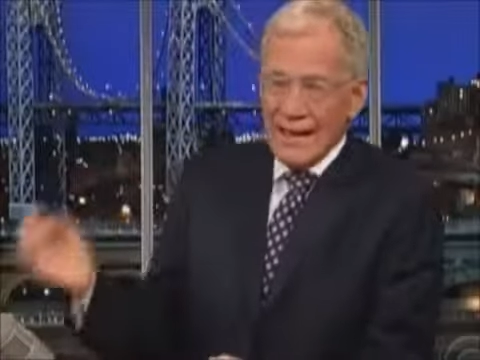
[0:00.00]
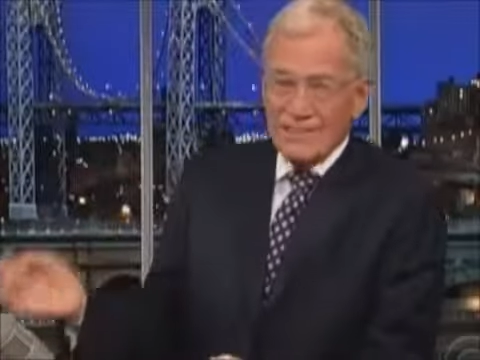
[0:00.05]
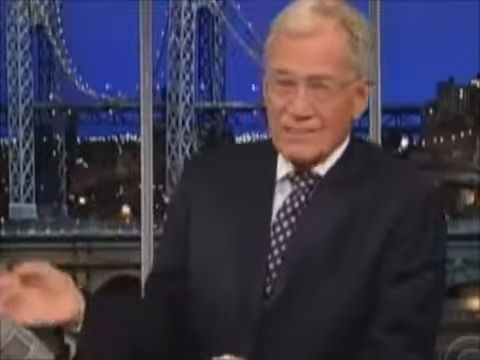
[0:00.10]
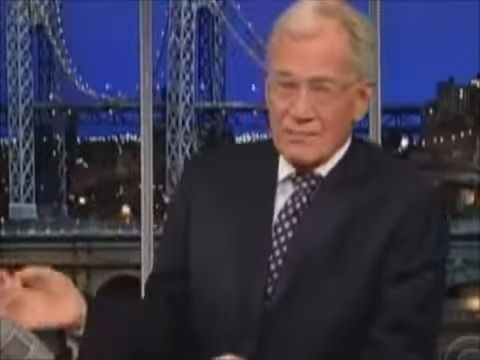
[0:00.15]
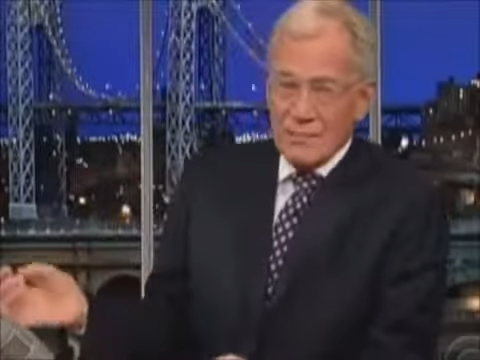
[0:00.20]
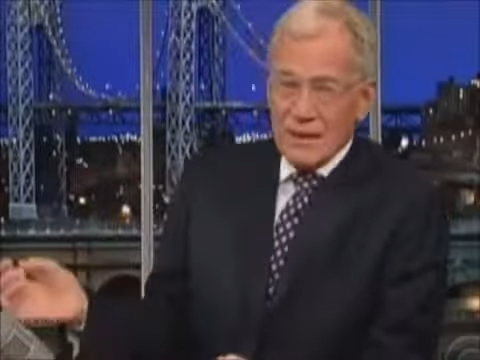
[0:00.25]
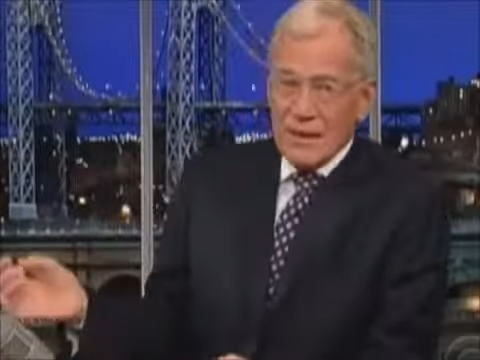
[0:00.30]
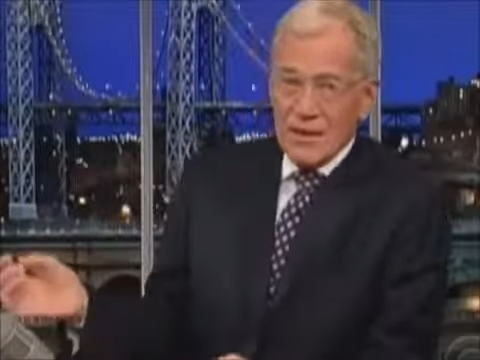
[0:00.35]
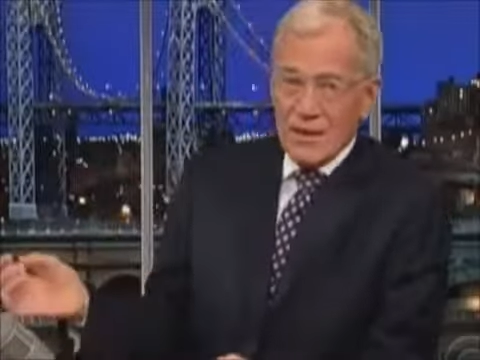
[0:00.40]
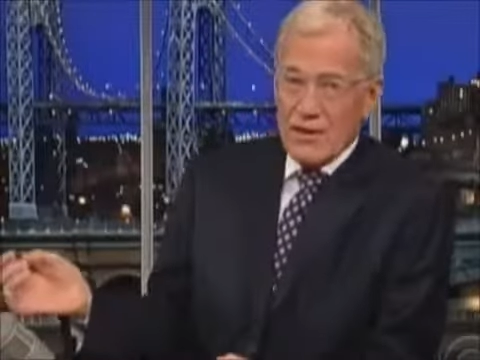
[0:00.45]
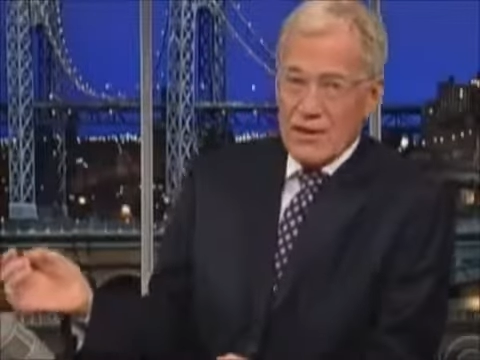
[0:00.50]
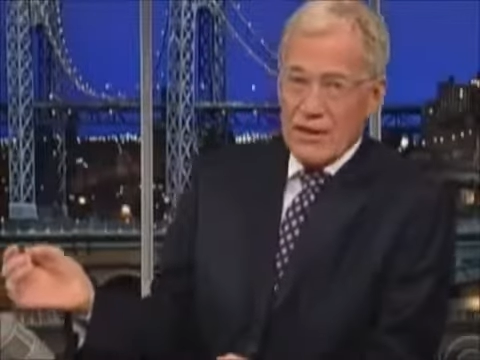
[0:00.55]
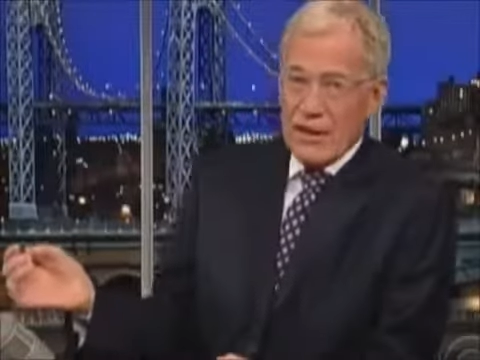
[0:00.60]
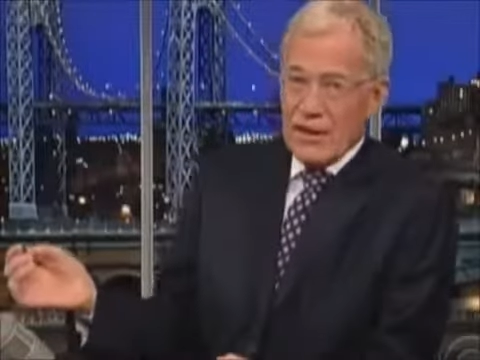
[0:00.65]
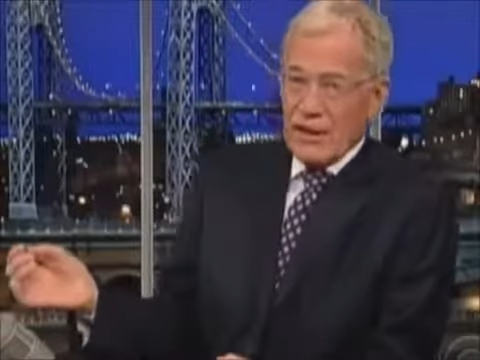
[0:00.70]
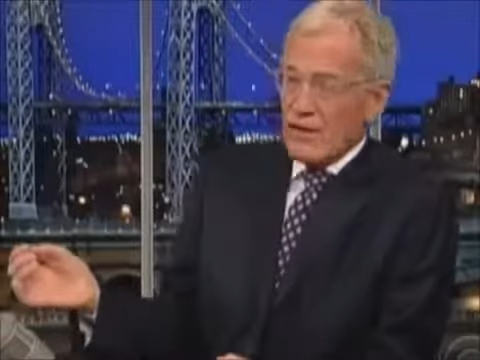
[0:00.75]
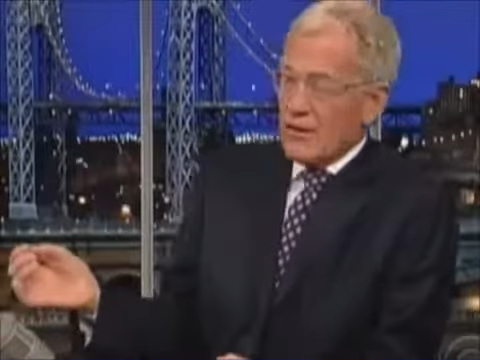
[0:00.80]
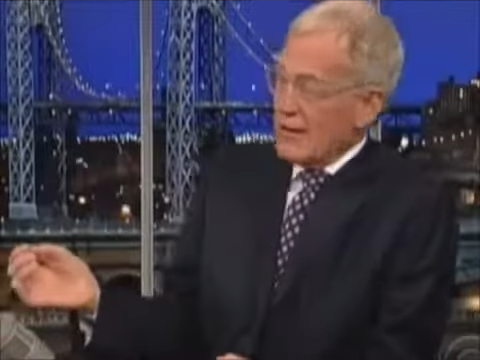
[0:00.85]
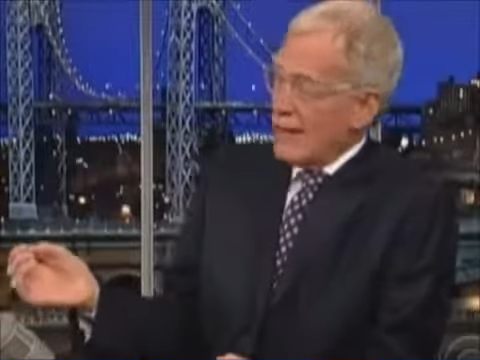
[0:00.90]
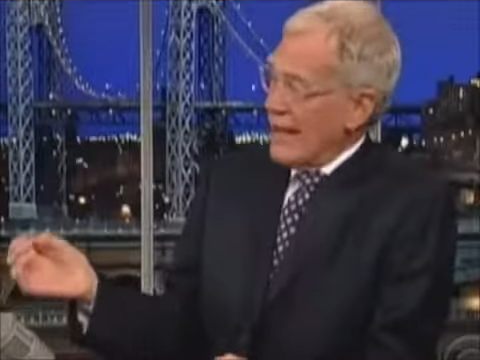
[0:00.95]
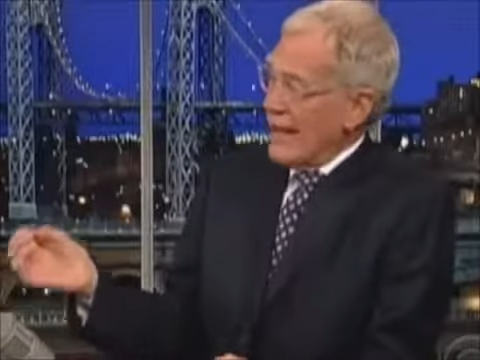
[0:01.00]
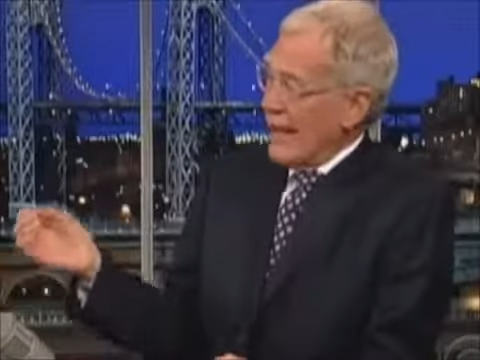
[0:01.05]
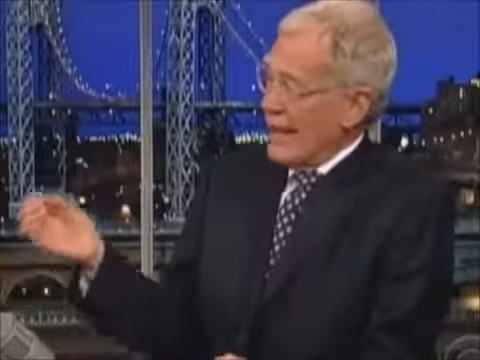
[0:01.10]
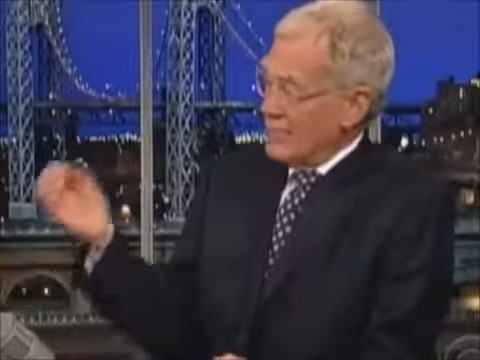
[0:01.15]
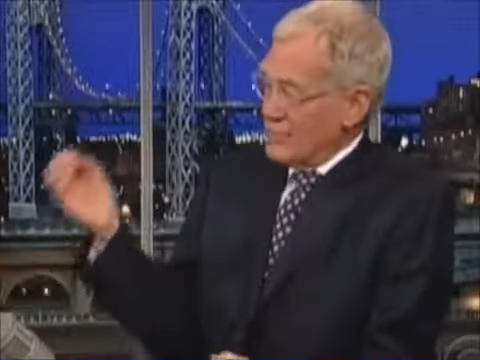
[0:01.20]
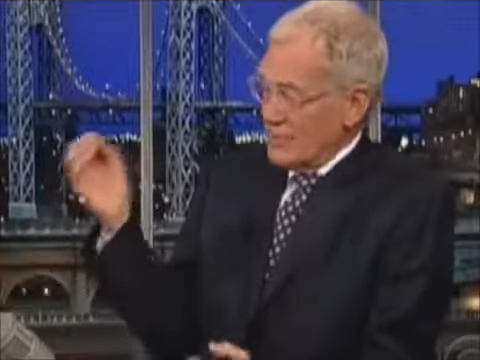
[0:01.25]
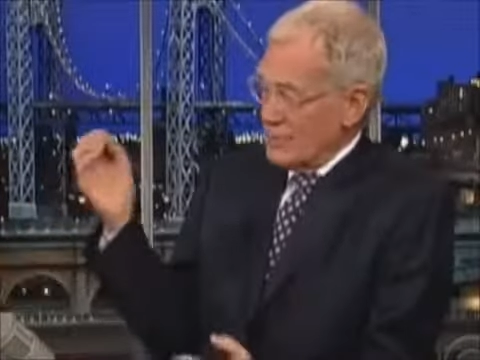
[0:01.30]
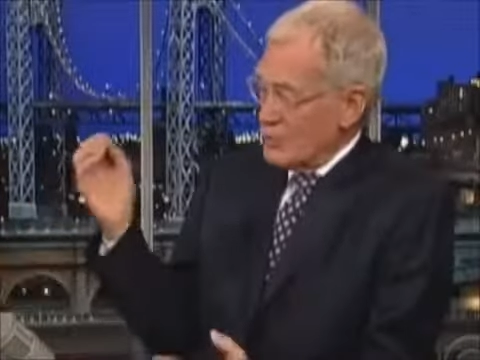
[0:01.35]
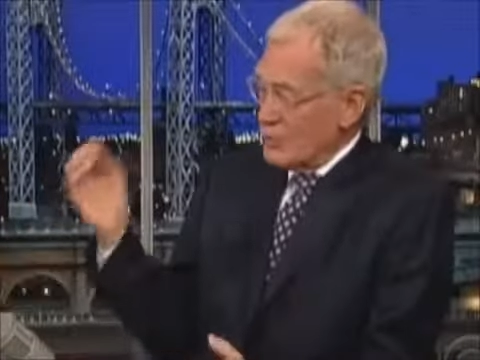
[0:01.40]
hasn't been here in a year and a half,